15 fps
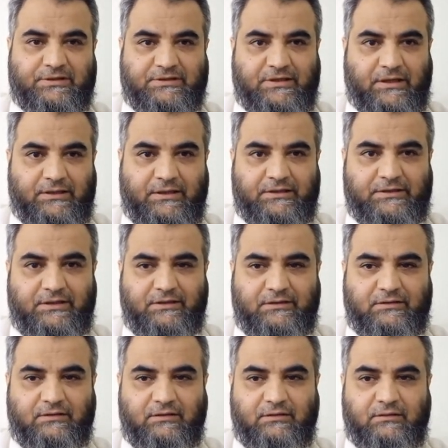dilated,
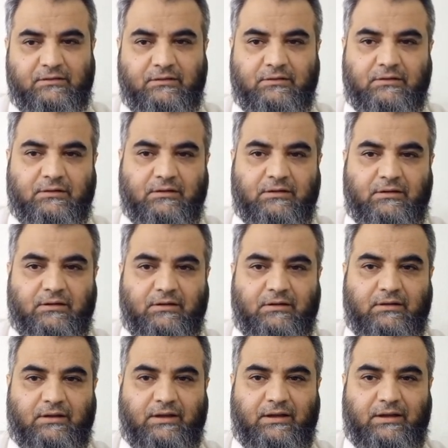
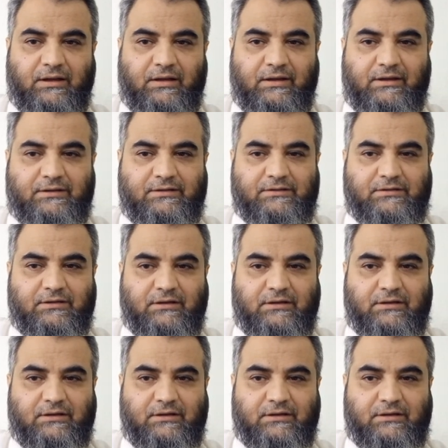and